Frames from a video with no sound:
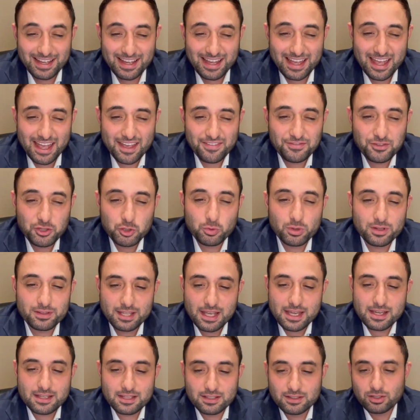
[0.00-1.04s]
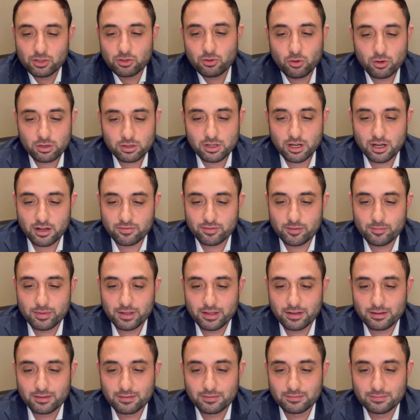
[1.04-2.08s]
If you were taken to court, God
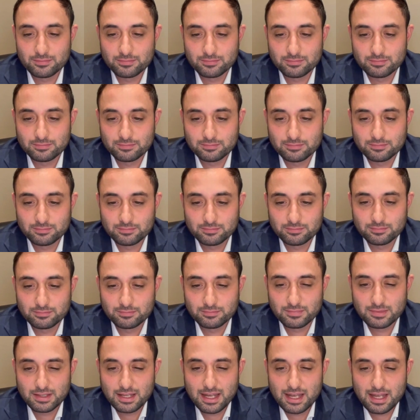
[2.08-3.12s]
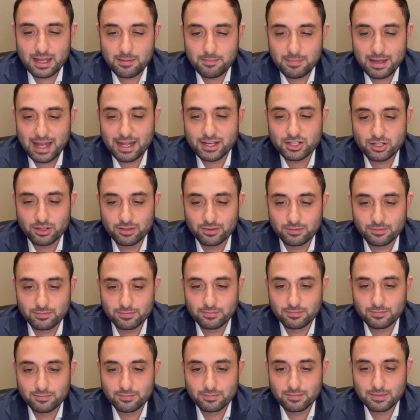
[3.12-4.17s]
forbid, imagine,
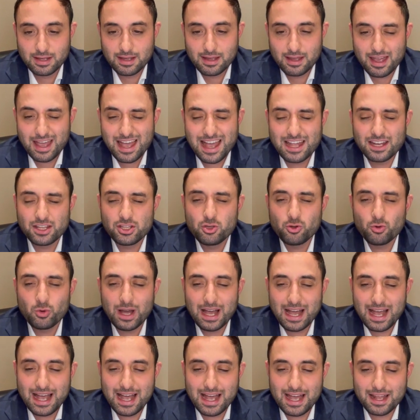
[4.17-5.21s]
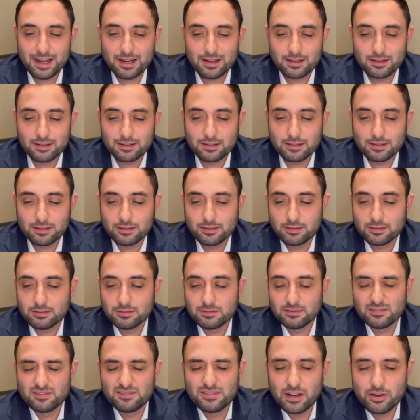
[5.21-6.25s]
and you had
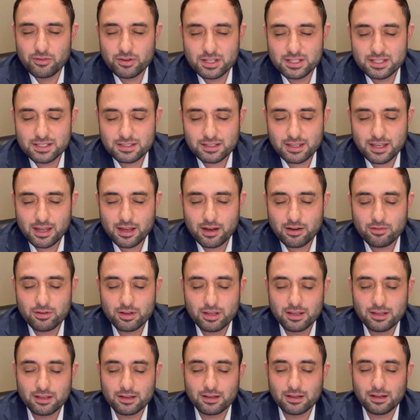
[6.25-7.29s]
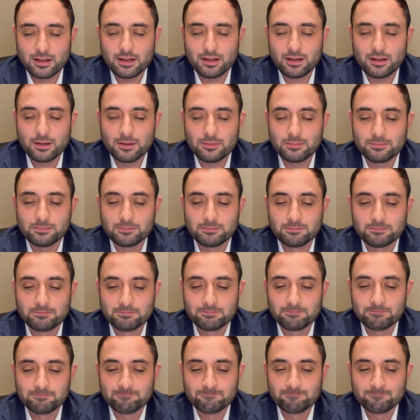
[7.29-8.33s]
very scary, um,
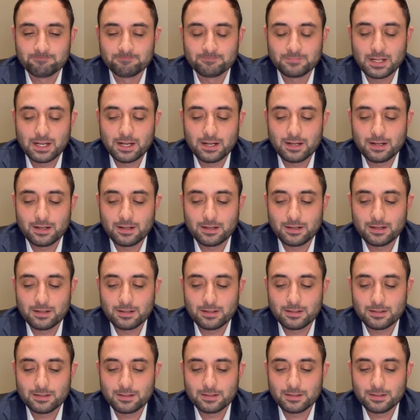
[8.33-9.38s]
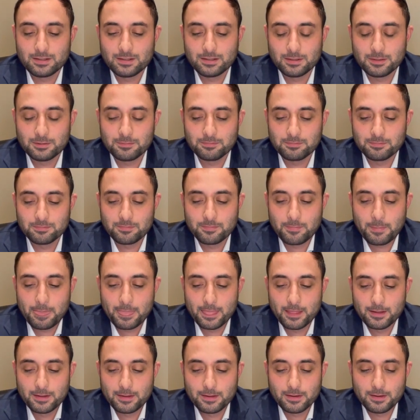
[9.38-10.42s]
uh, um,
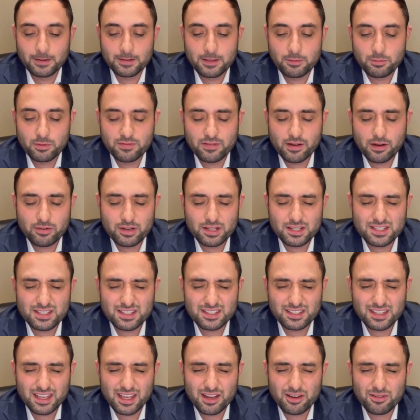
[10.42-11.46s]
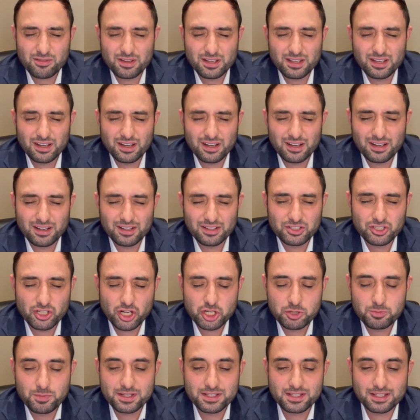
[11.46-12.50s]
uh, there were very scary uh,
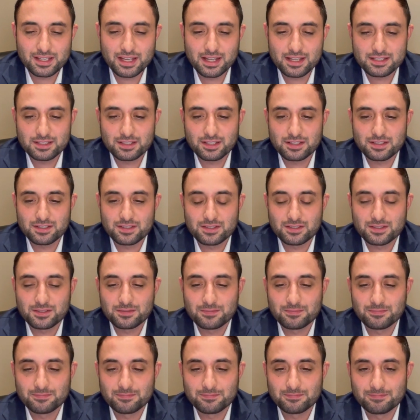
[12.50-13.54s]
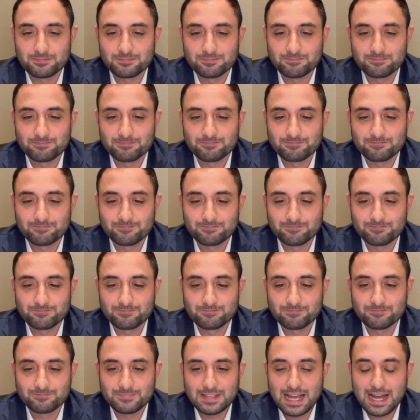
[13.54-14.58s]
judgments against us
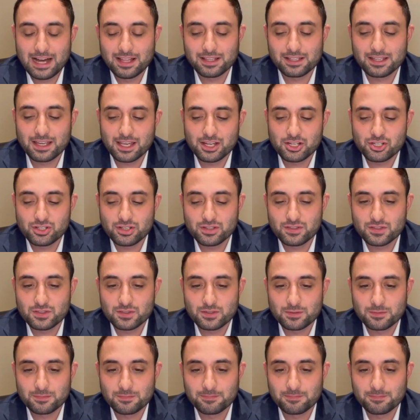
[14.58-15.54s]
allegations.